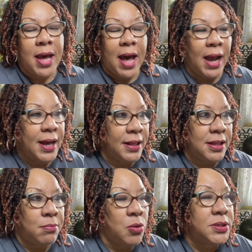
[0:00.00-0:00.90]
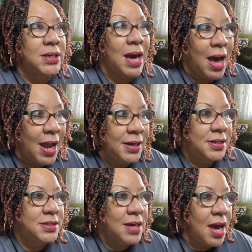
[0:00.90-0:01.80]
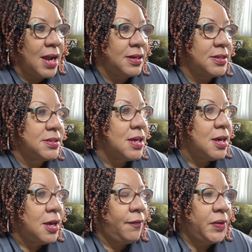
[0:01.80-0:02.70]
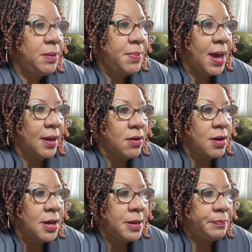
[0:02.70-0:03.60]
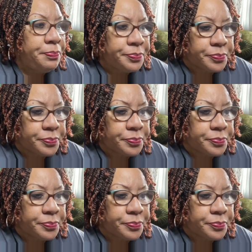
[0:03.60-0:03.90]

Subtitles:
I got the most kindest feedback on